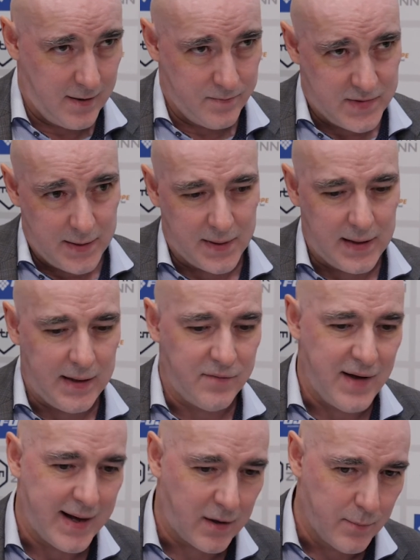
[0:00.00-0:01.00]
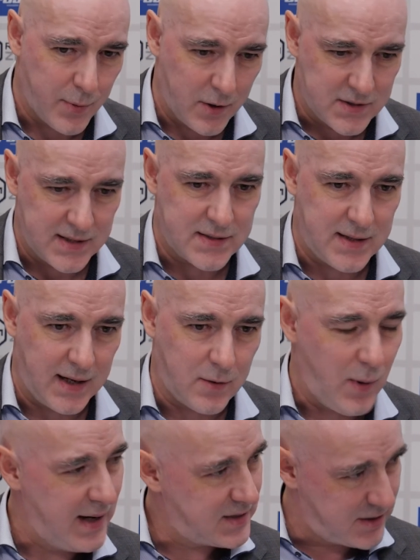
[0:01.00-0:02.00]
Typically, vacuum processes take
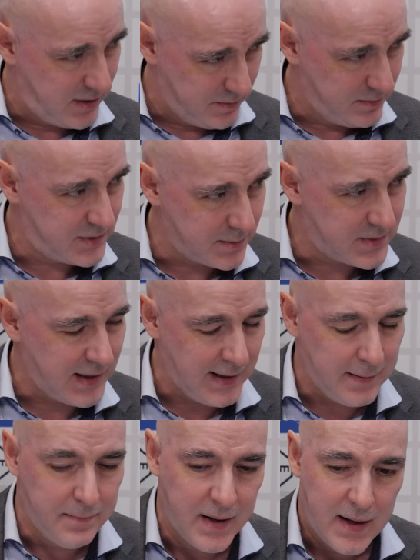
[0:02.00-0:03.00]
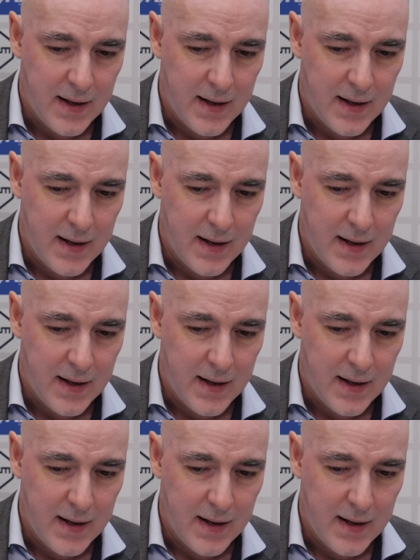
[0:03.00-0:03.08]
quite some time.